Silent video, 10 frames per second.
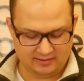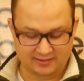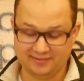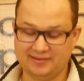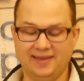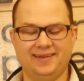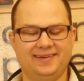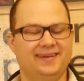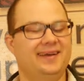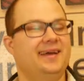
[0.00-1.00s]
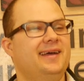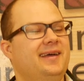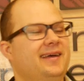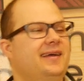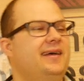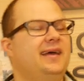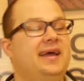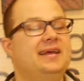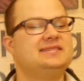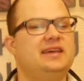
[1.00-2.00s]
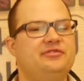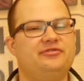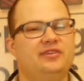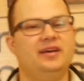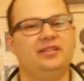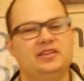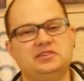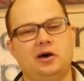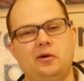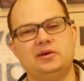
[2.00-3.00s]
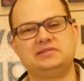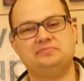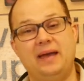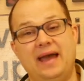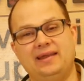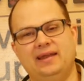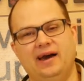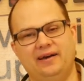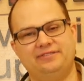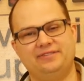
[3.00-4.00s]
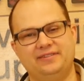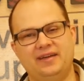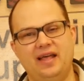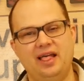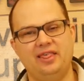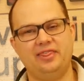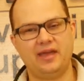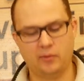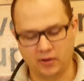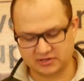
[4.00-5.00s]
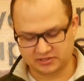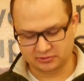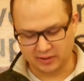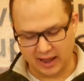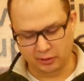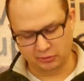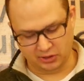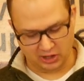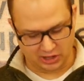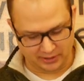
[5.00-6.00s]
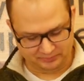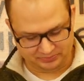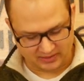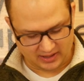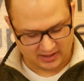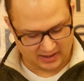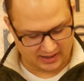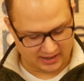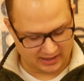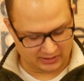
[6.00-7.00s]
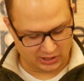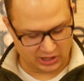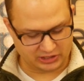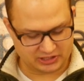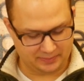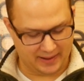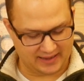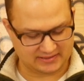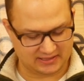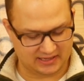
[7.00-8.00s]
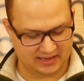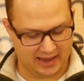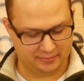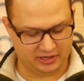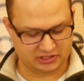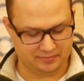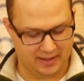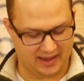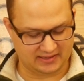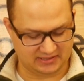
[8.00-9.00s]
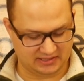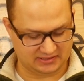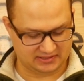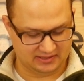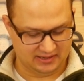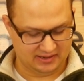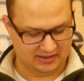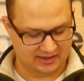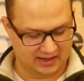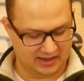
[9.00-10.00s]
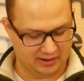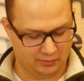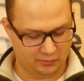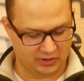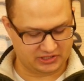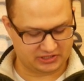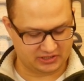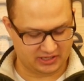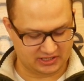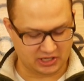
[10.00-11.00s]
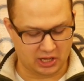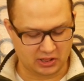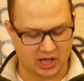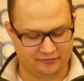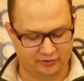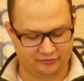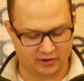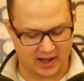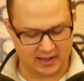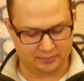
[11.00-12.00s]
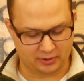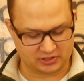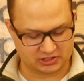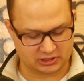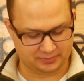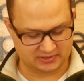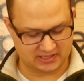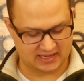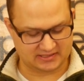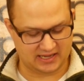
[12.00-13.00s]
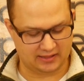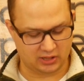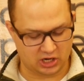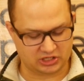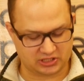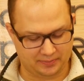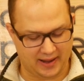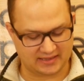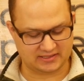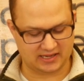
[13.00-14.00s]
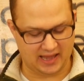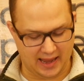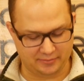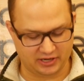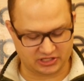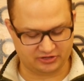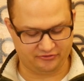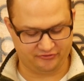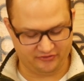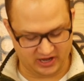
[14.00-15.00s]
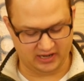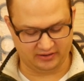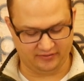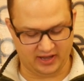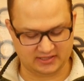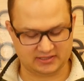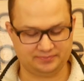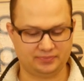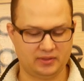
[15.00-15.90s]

and as if this all wasn't bad enough, they want to outlaw uh, large capacity ammunition magazines uh, which it is unlawful for any person to possess a large capacity ammunition feeding device.